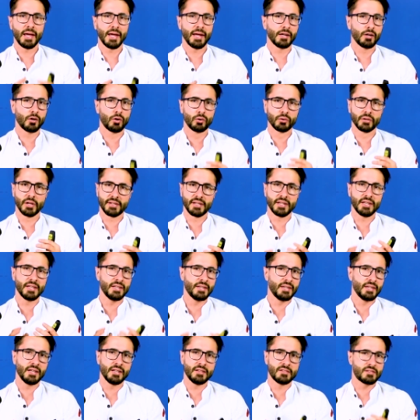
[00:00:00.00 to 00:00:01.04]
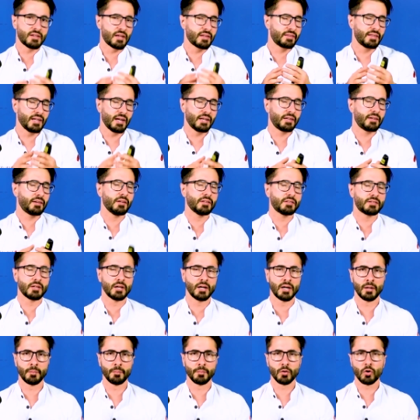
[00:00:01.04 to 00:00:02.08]
angle that he needs at that
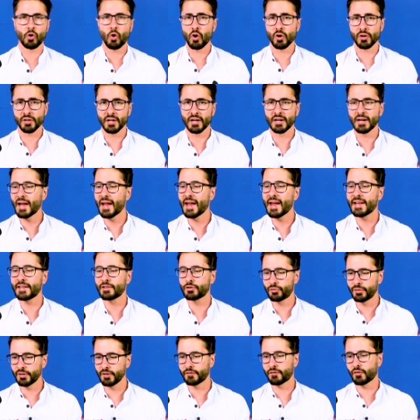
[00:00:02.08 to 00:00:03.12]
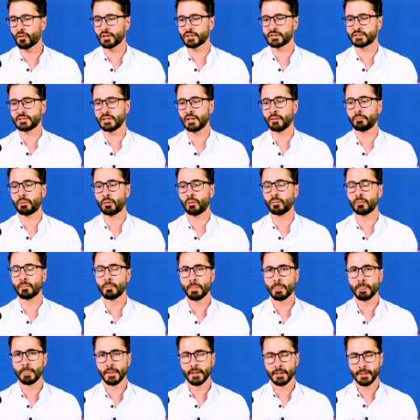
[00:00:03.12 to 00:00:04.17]
um, corner entry, for example.
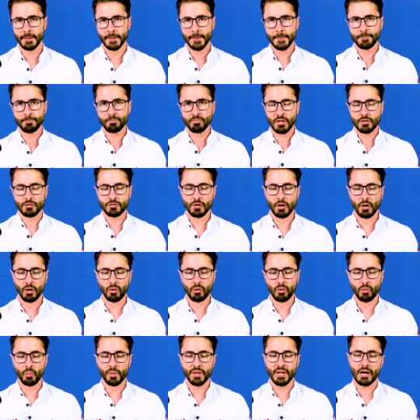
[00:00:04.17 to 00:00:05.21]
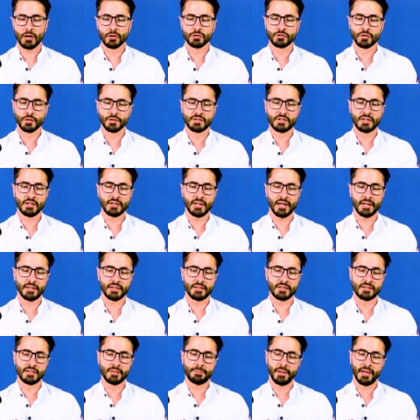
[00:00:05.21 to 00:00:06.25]
So we also see that
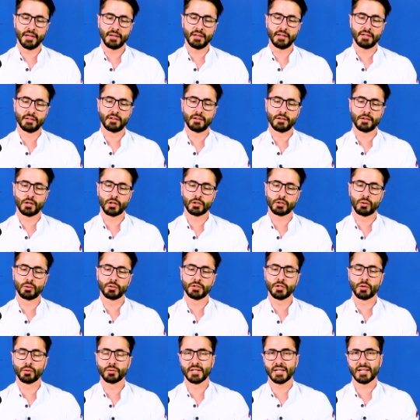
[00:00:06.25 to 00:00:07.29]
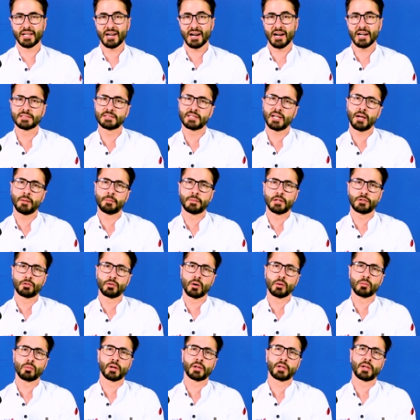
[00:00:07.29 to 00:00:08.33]
it's dependent not only on the car type that
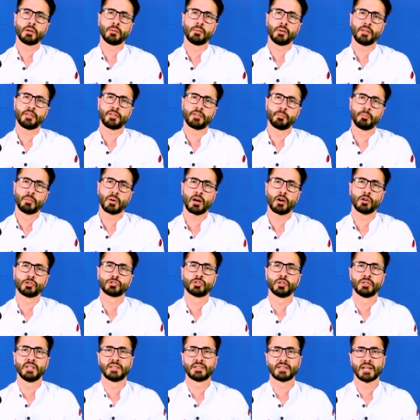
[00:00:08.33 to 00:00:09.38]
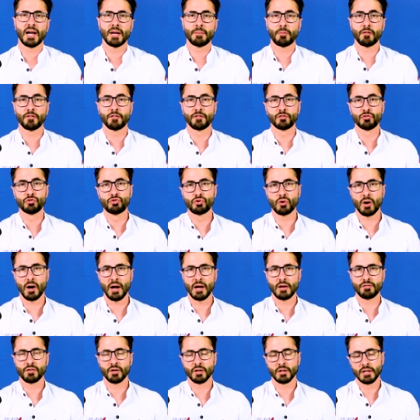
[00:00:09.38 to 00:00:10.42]
you're working with, but also the type of
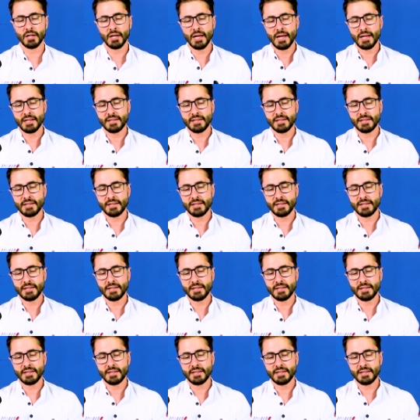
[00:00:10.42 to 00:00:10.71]
driver.